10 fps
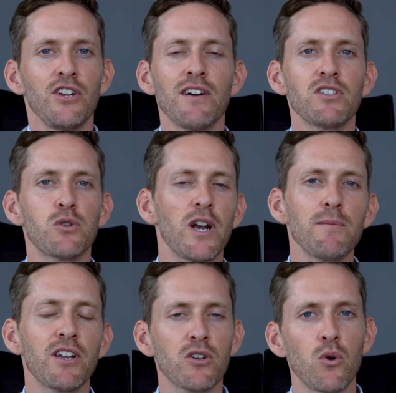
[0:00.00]
You can have a
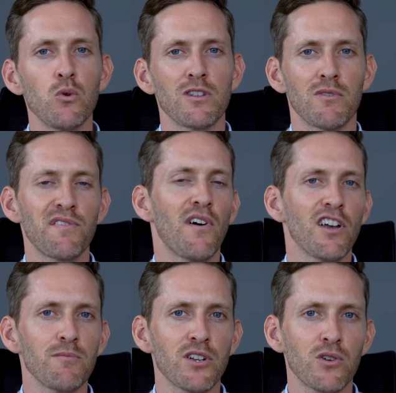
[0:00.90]
20-minute call with them or a
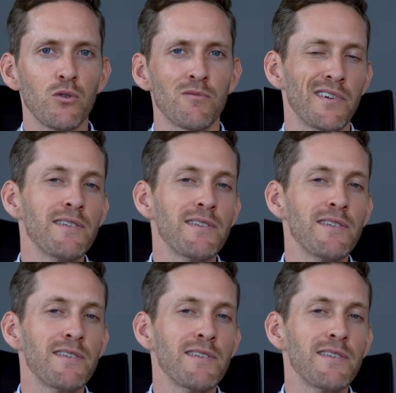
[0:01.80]
5-minute call with them,